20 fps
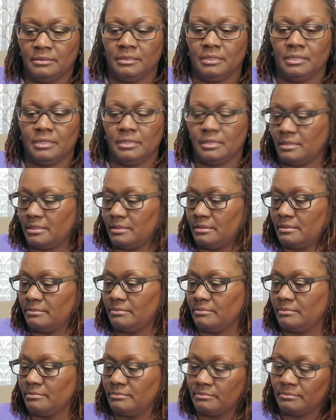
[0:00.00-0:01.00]

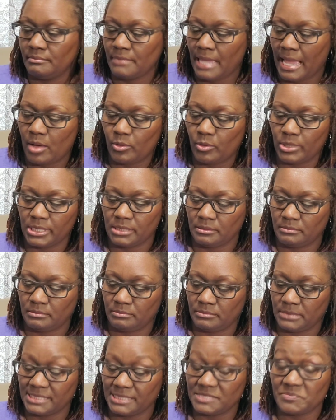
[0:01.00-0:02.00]
how it
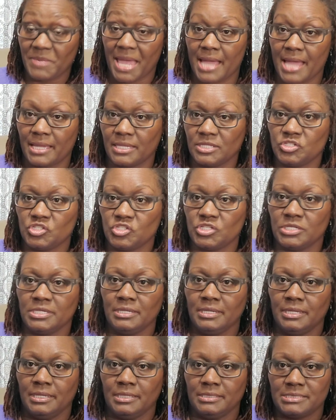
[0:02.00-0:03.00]
is packaged.
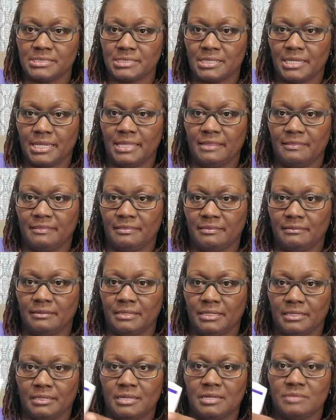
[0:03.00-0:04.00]
It's like
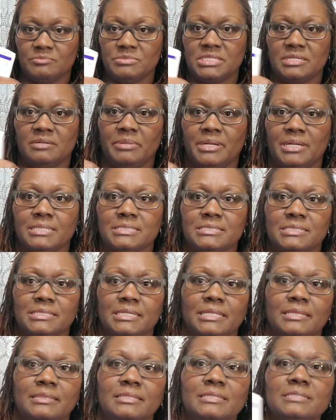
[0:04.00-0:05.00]
it comes in a box
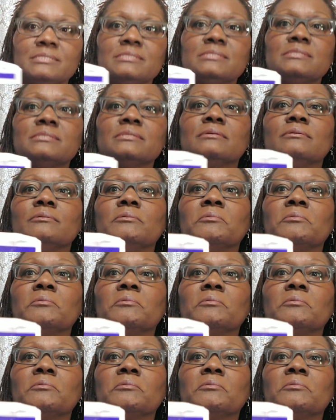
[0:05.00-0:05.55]
like this.